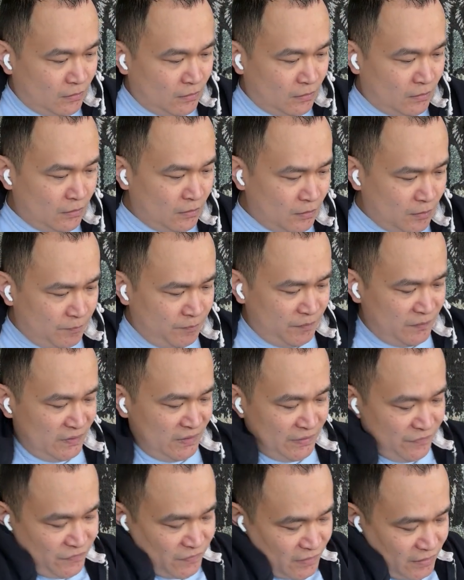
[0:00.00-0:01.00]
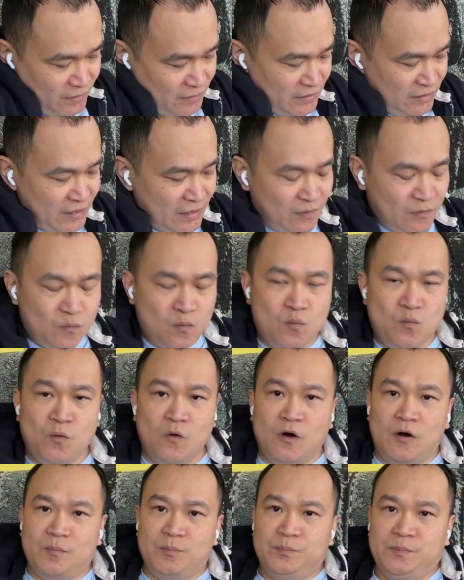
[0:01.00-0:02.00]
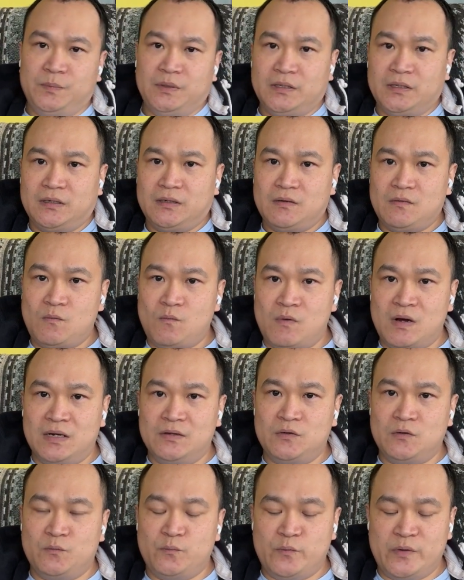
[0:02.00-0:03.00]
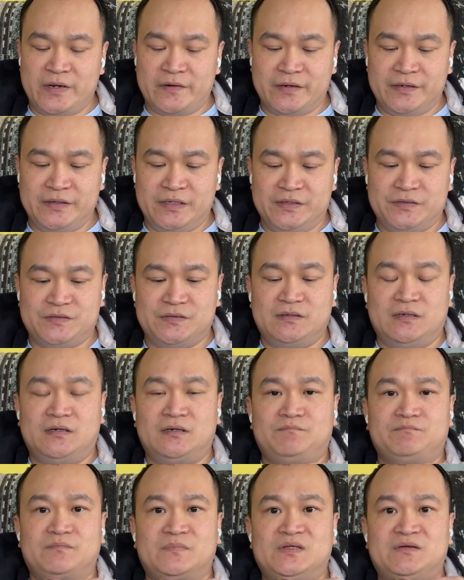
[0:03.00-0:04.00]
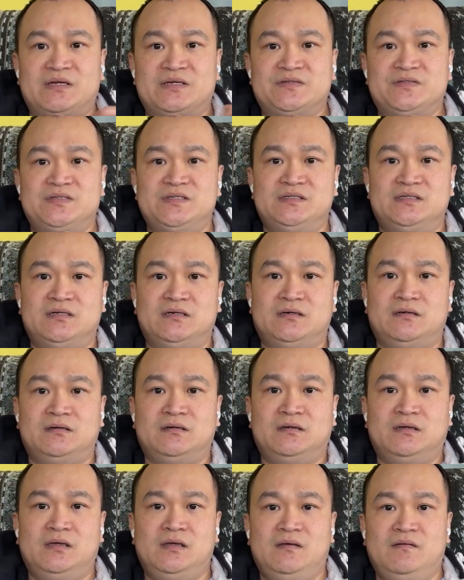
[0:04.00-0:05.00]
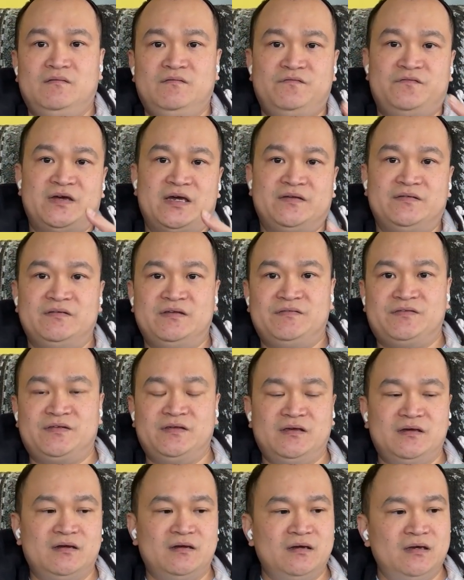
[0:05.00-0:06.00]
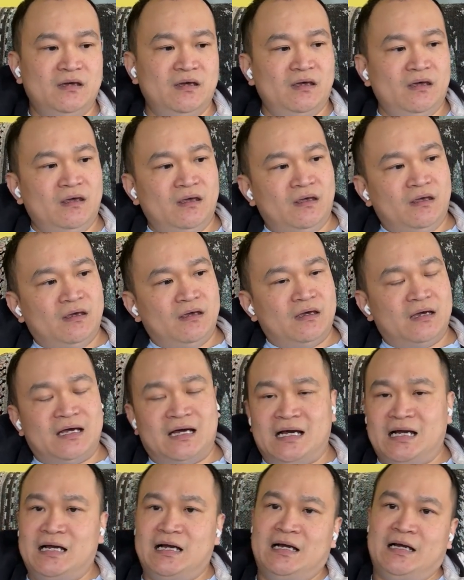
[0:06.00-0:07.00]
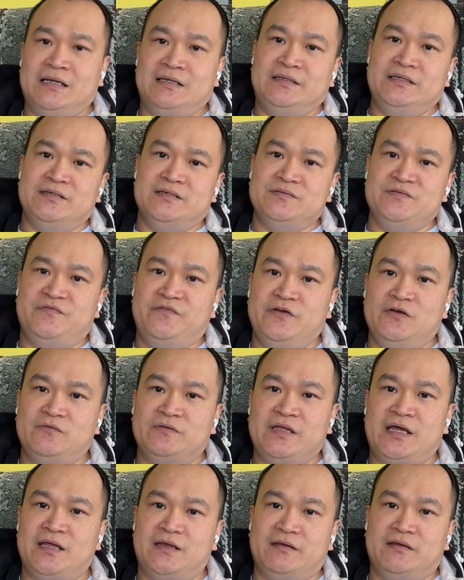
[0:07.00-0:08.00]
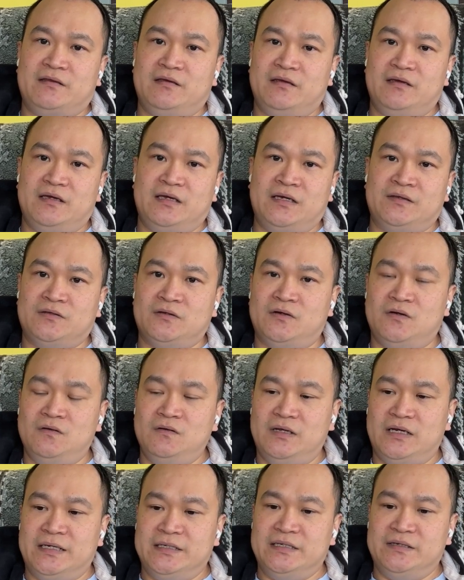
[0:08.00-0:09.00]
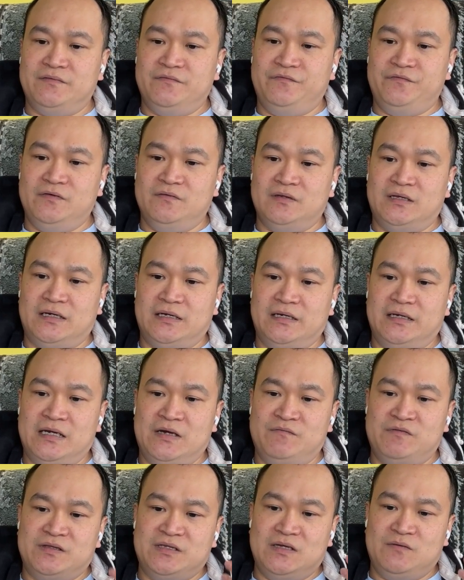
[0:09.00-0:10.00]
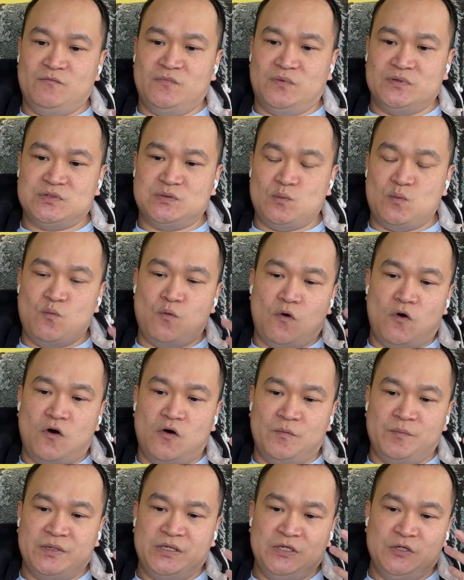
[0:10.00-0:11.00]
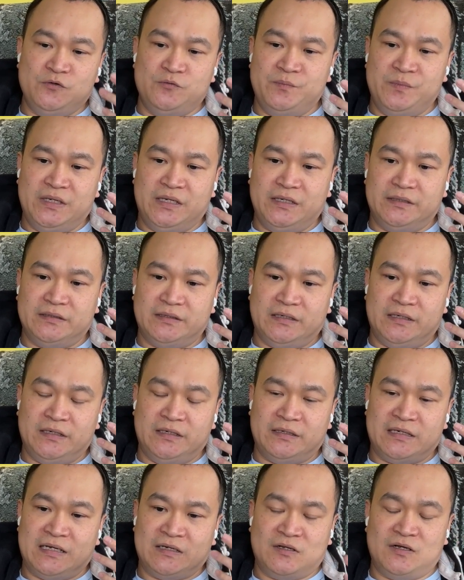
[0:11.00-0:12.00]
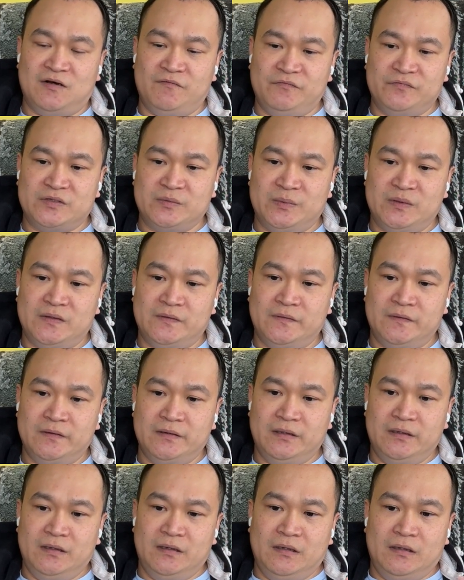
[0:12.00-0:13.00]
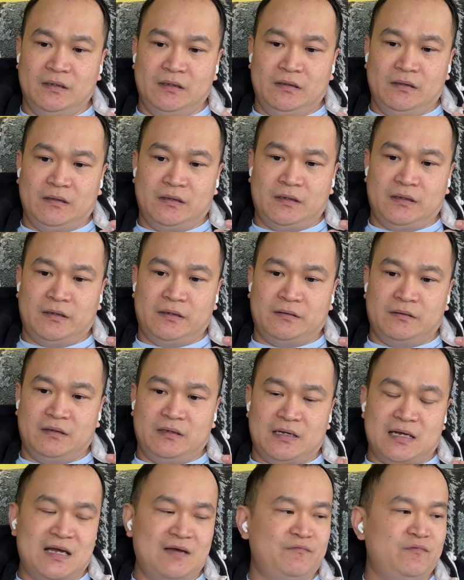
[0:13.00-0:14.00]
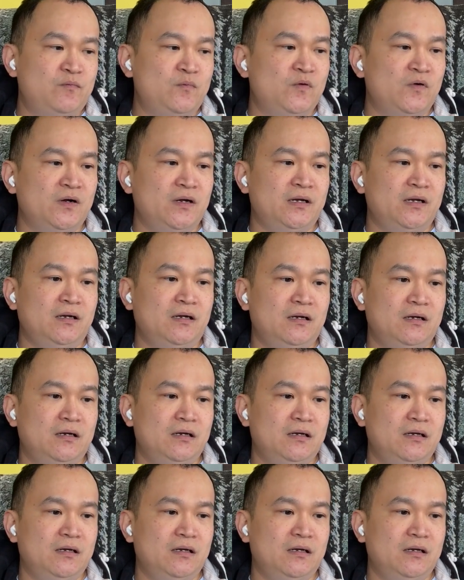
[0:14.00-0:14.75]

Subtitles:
They say it get warm while you're wearing this. You can see the vent is here. I didn't feel that at all. I didn't feel like everything was warm, humid, and uncomfortable. And I've wear